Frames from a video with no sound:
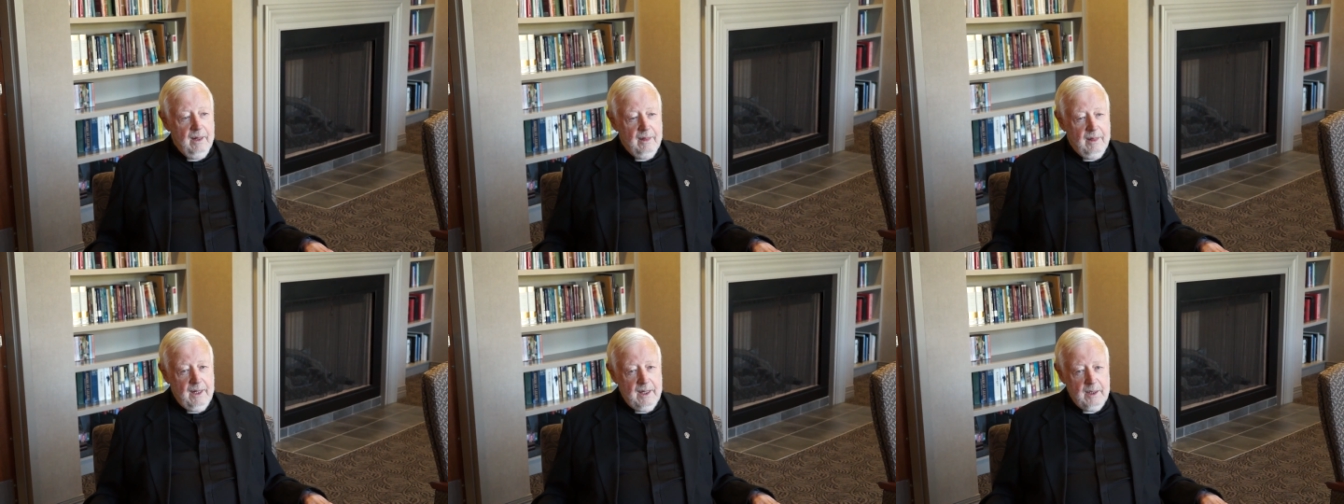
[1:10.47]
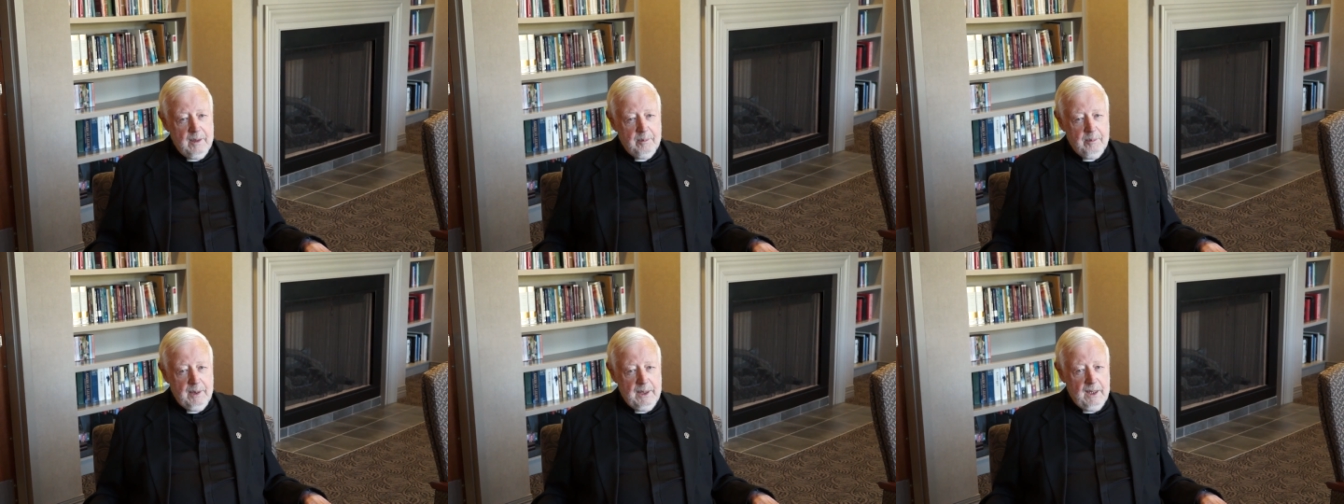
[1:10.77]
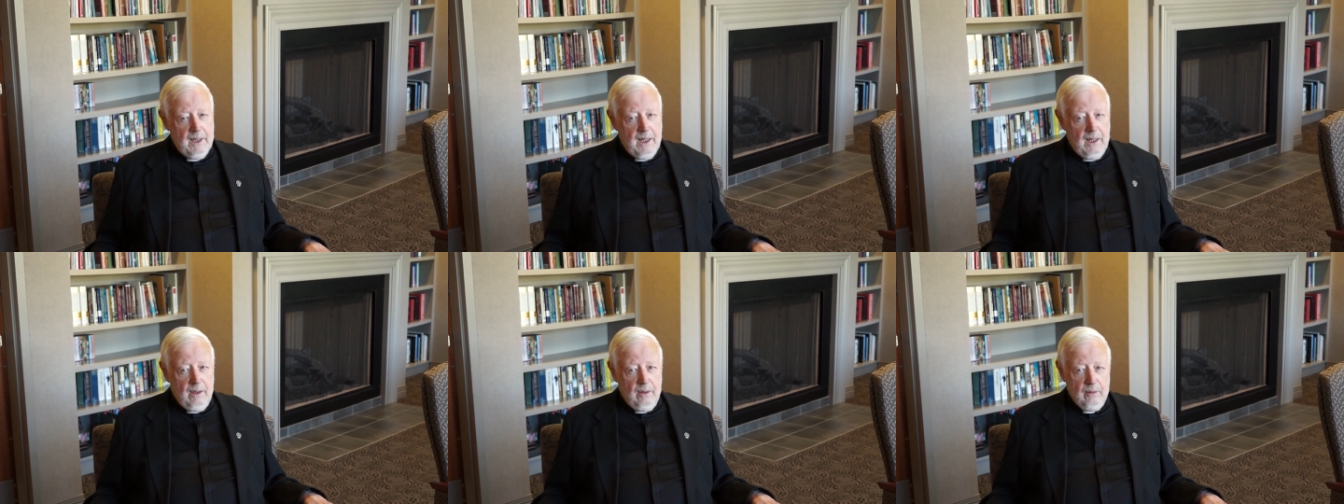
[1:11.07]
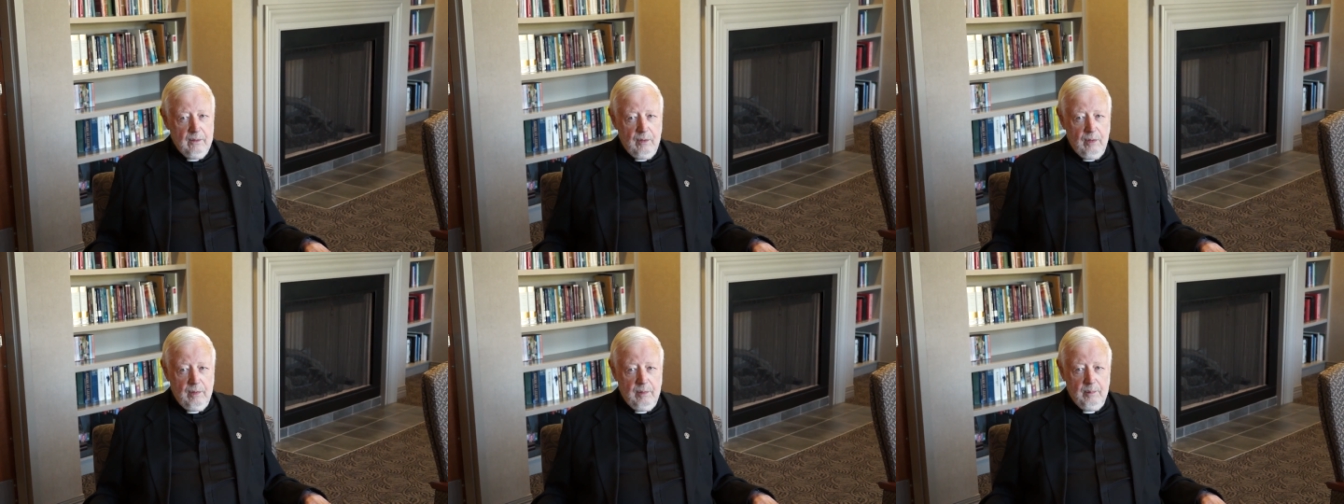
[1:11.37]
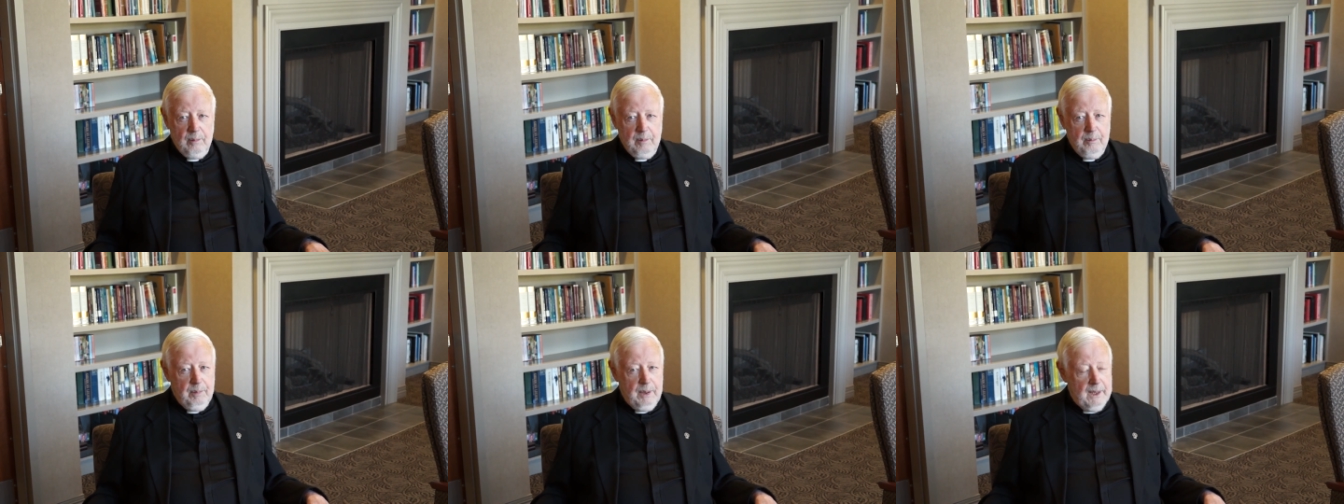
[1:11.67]
they'd be out
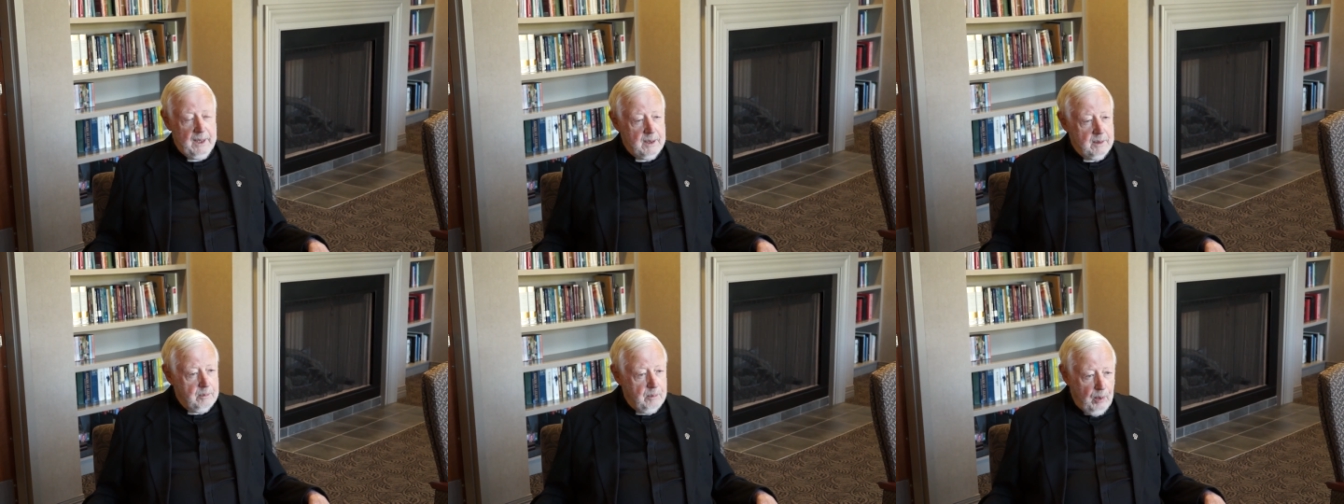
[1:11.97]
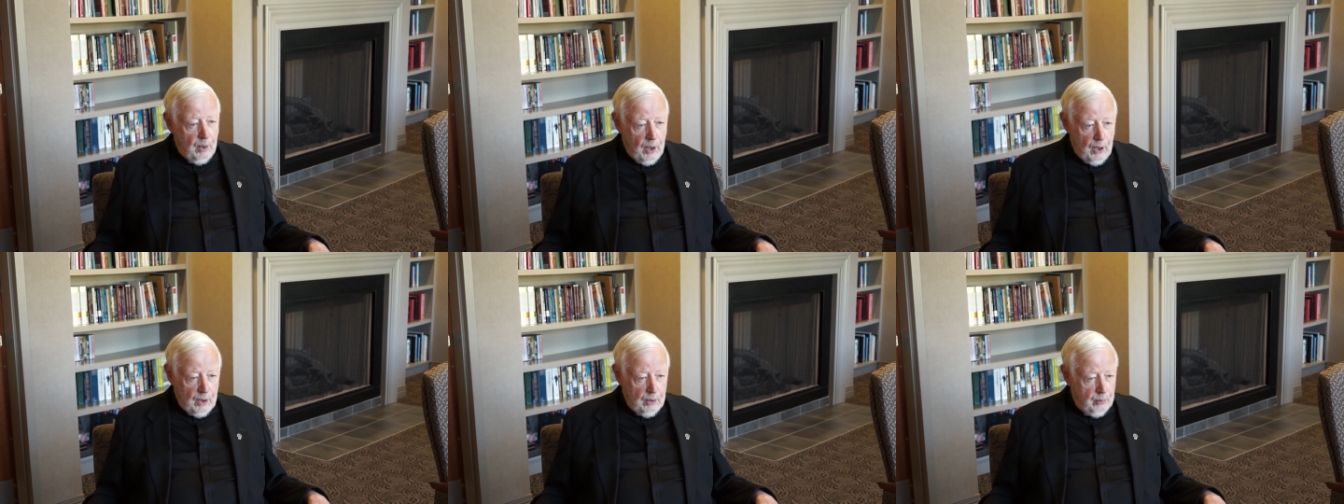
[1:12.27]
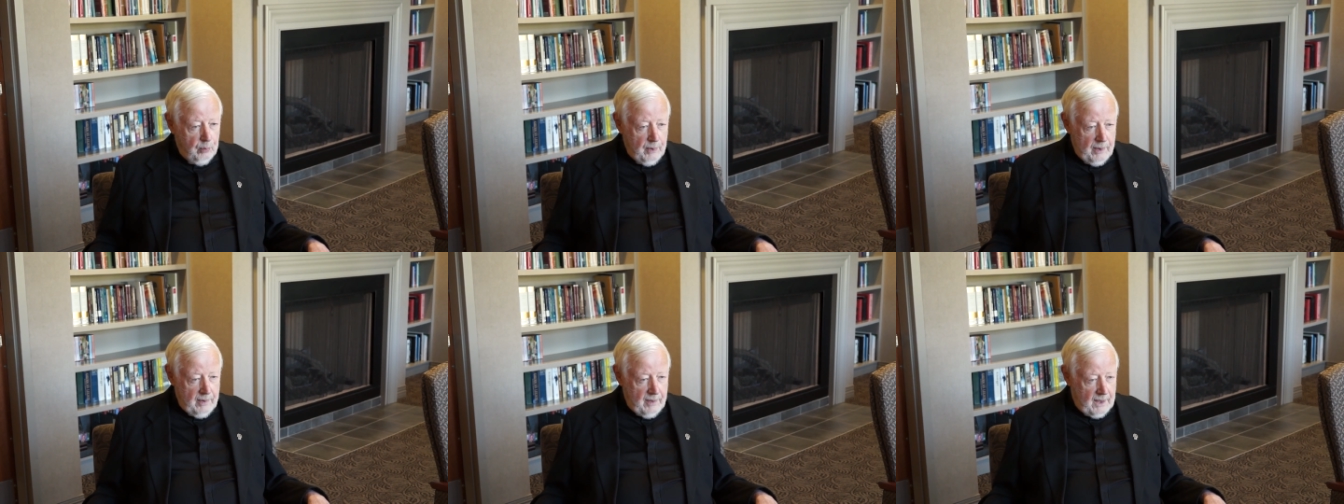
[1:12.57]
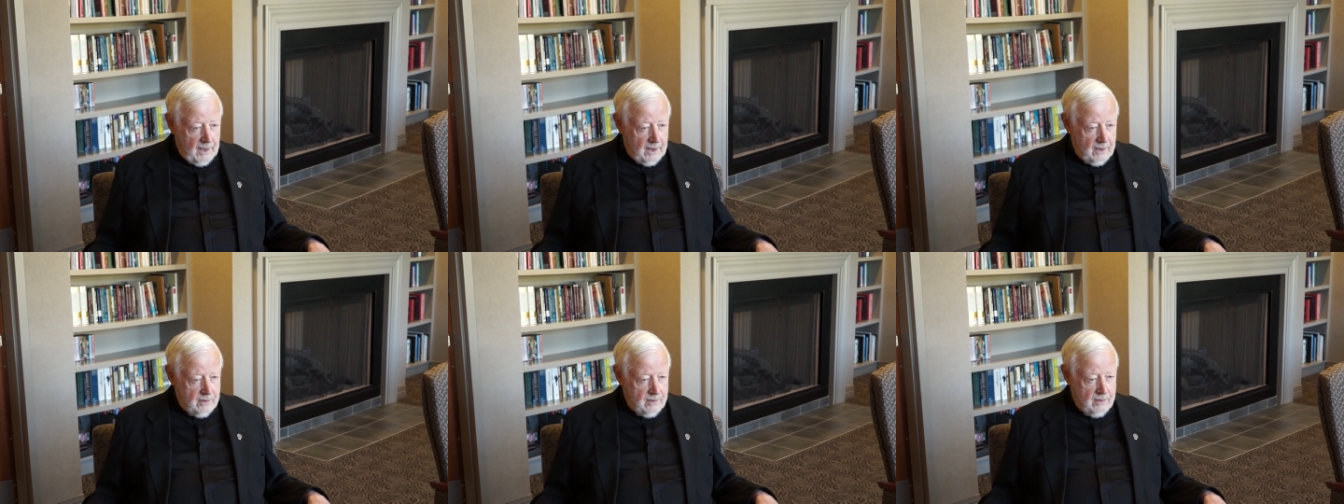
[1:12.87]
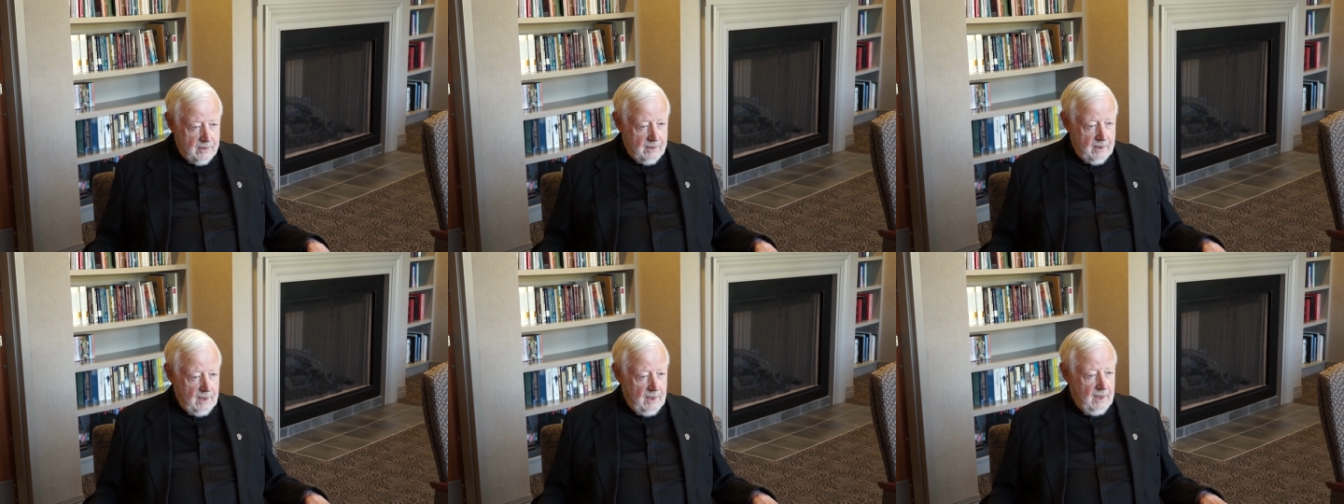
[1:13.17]
playing ball with
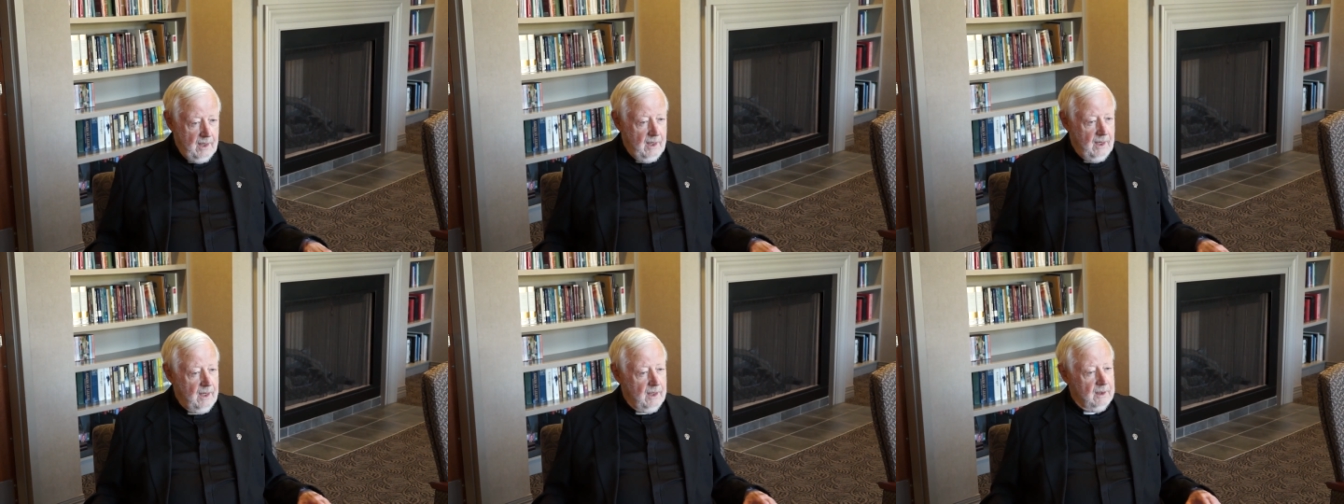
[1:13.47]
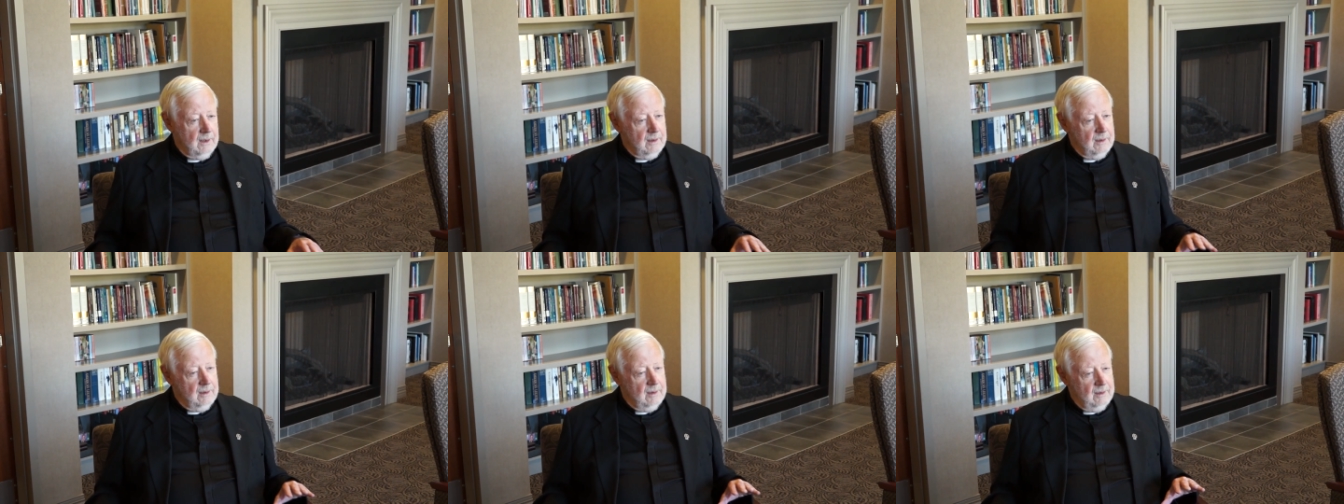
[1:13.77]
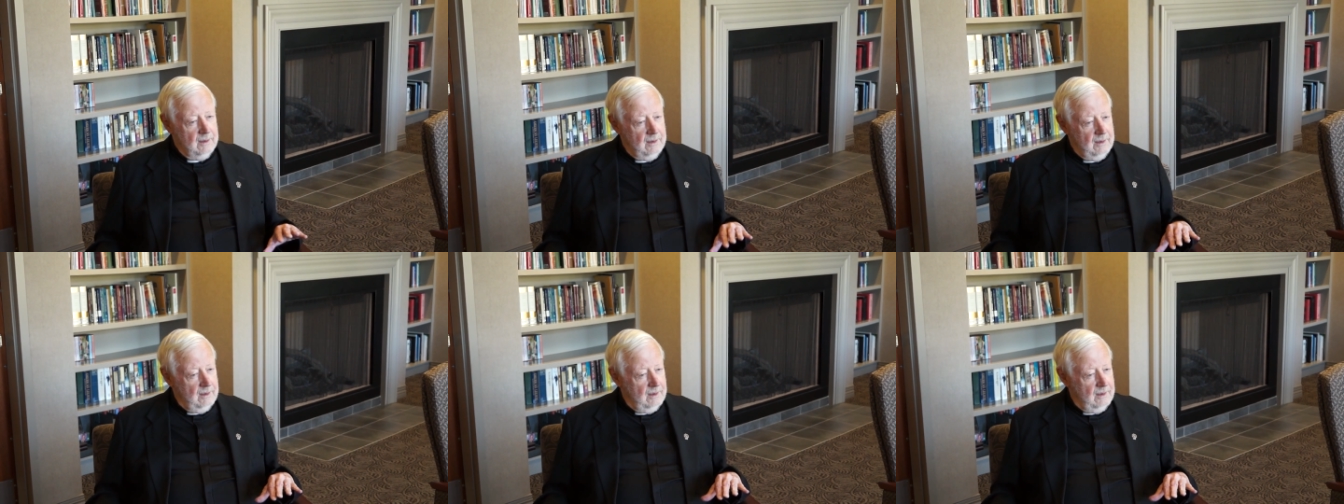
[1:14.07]
us and